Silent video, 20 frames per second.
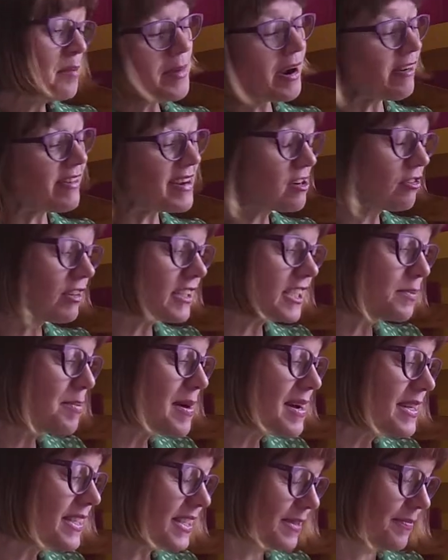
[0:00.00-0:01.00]
Merry
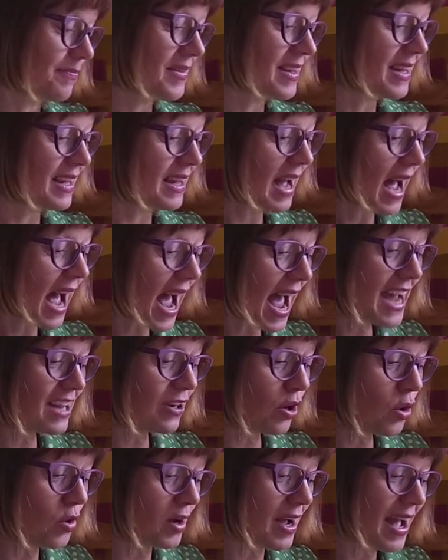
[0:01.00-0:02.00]
Christmas! Hey,
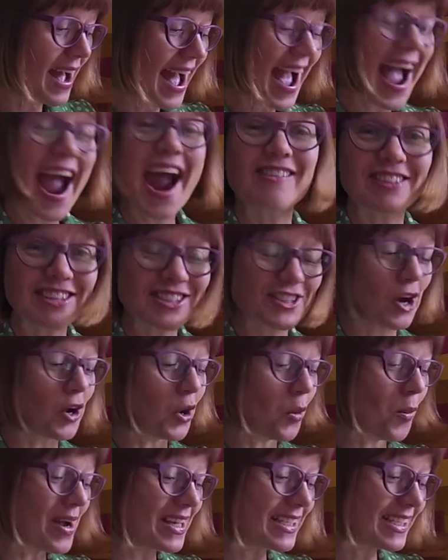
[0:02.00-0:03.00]
look, Harry's got a
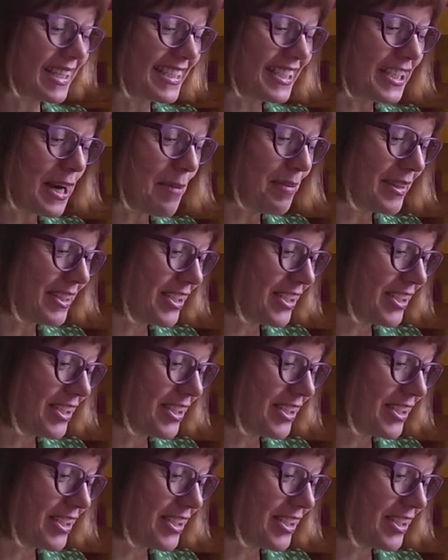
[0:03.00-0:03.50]
Weasley jumper